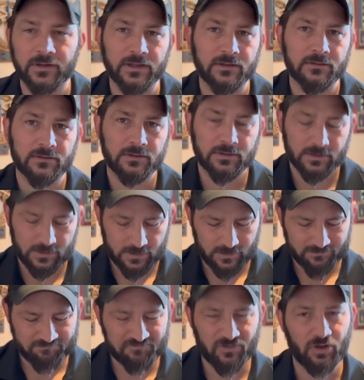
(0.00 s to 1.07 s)
it,
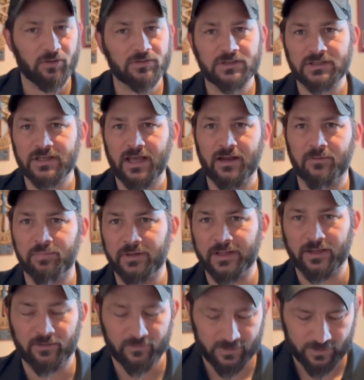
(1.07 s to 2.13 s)
just kind of
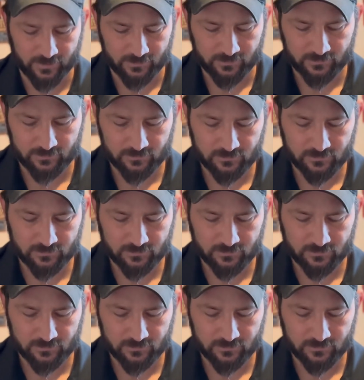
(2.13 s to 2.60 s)
plinking around.